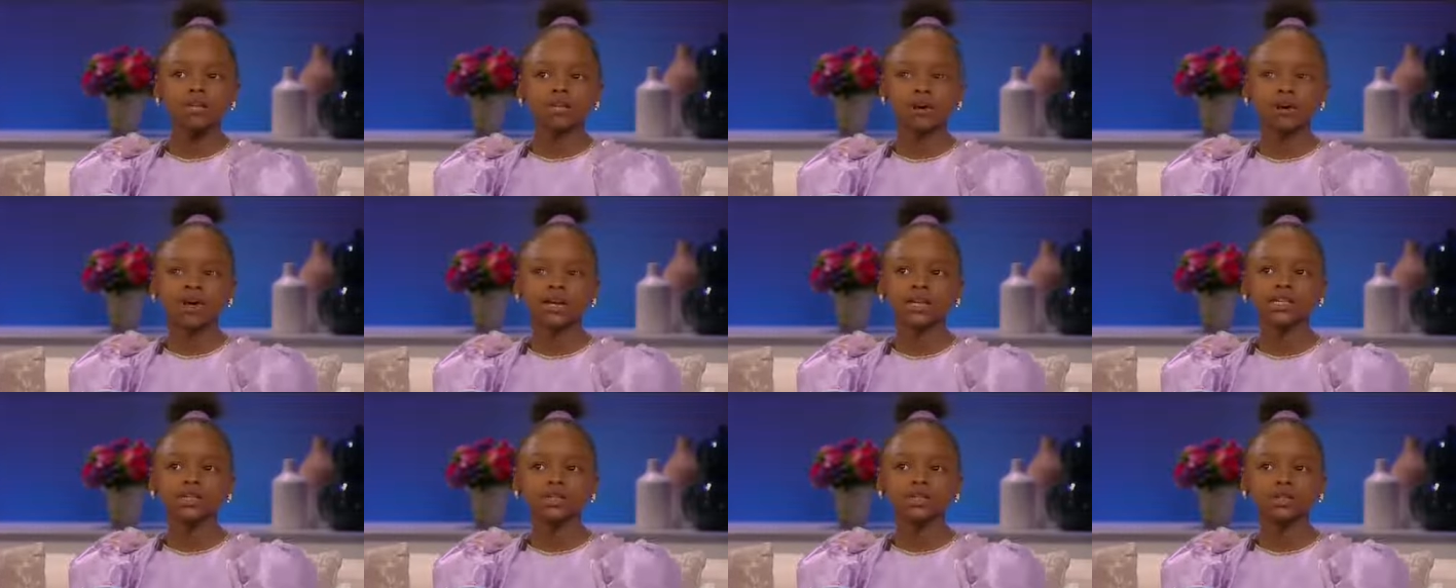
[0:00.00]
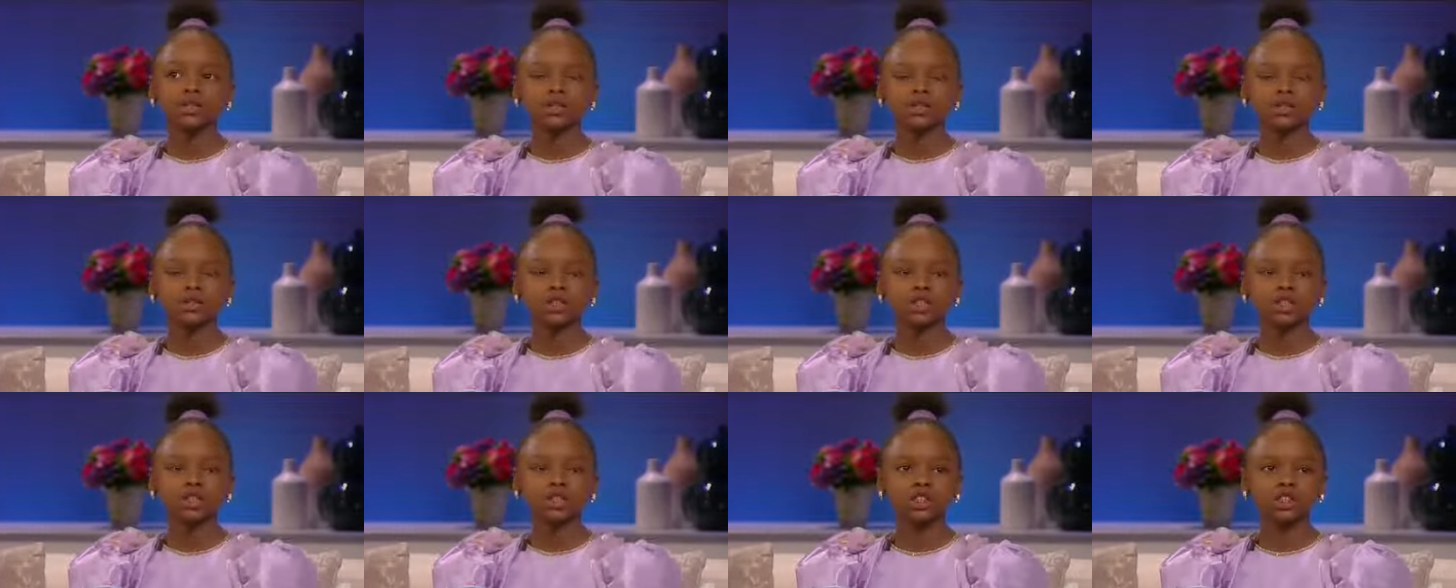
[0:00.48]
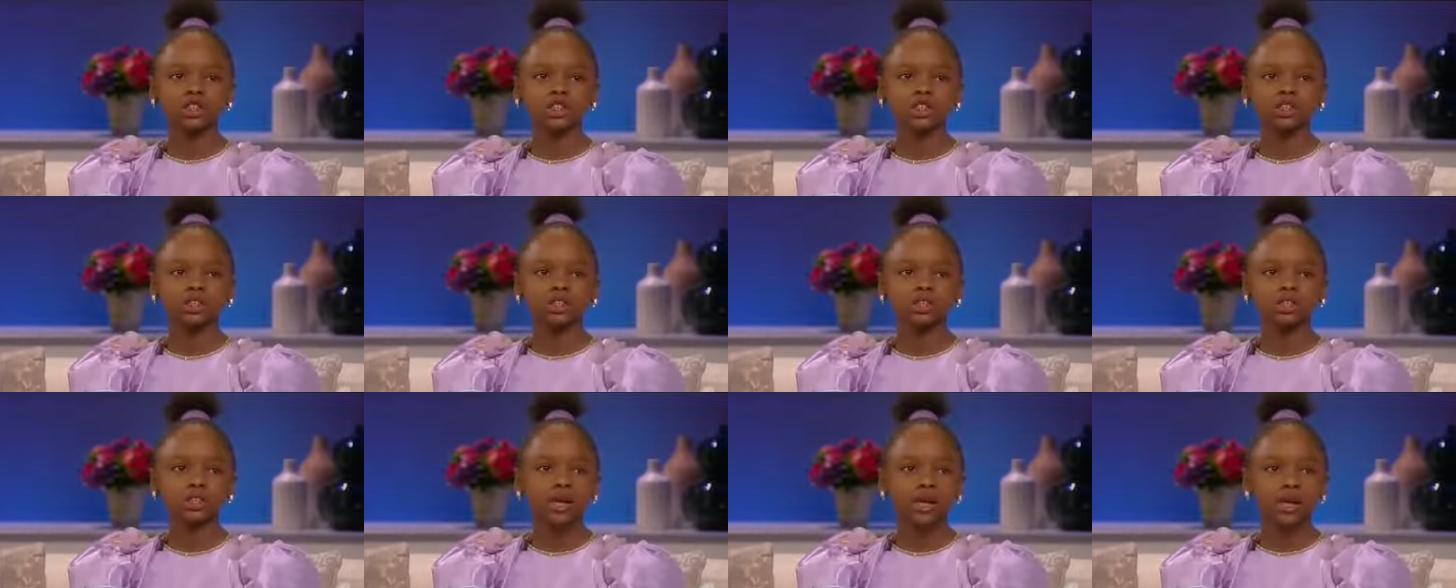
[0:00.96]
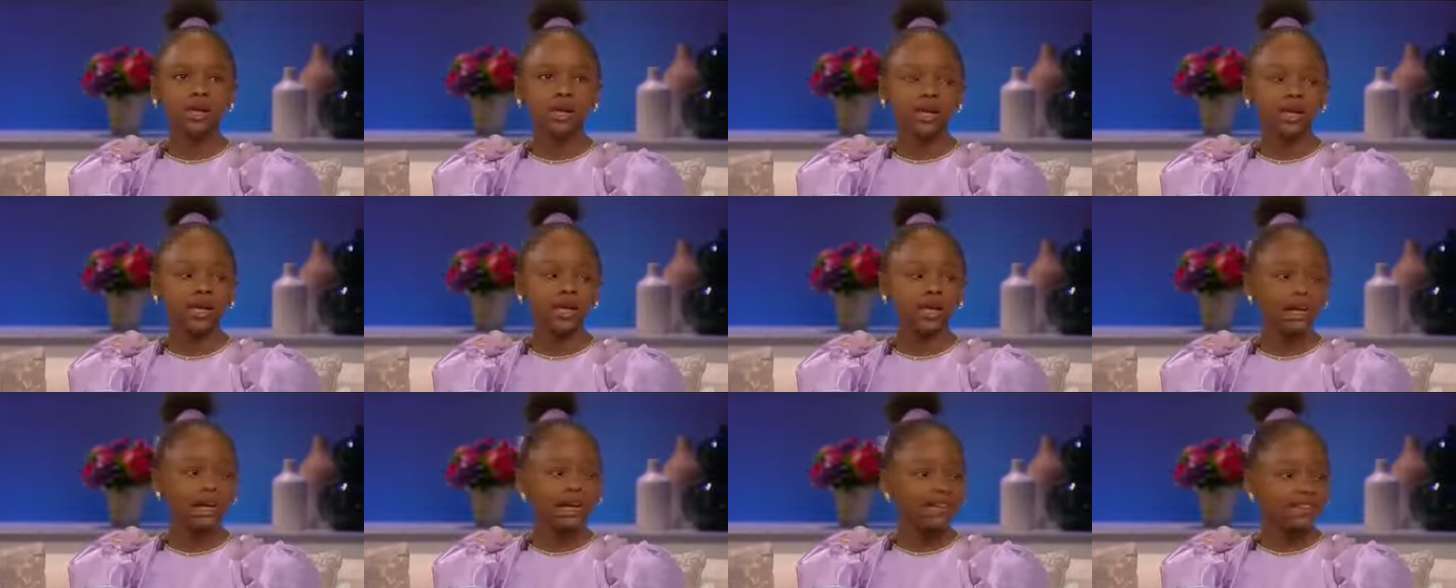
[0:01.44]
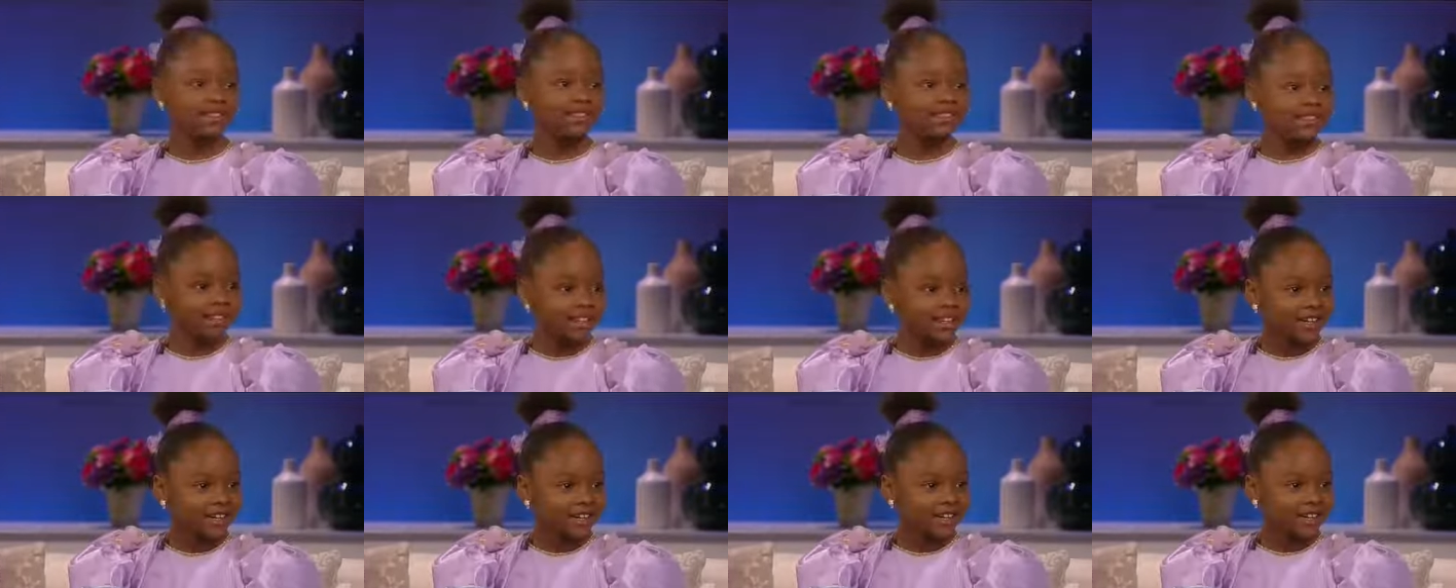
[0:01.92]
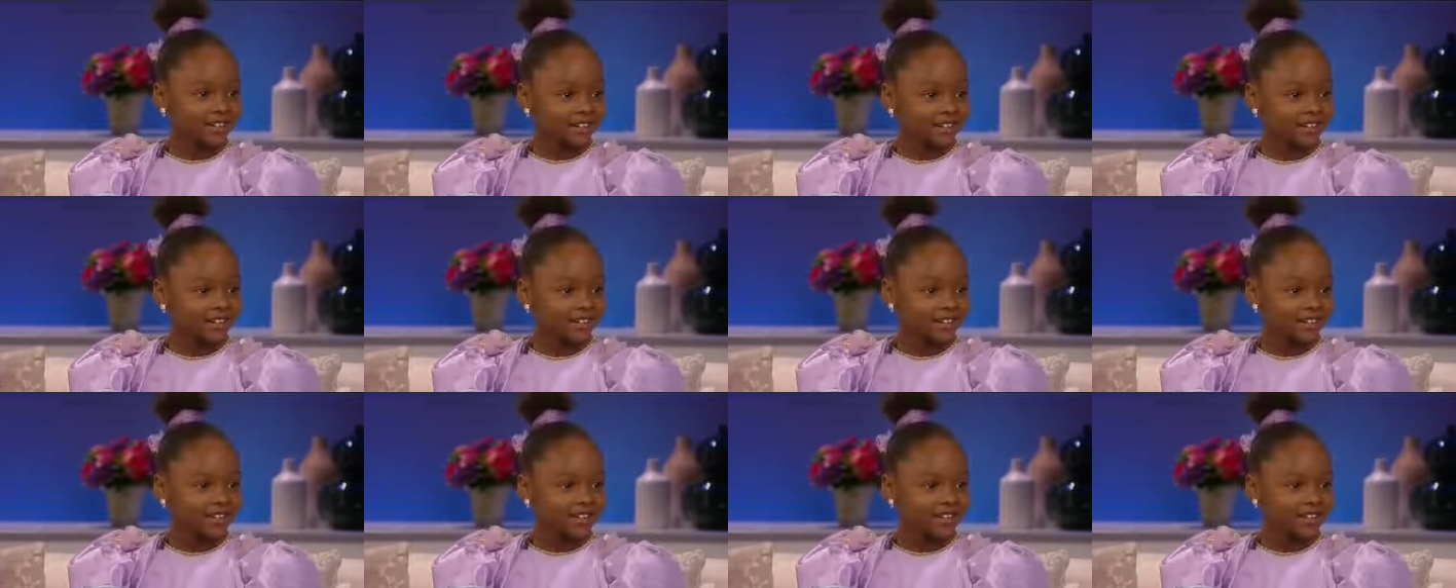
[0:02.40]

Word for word: a brain surgeon, and a singer.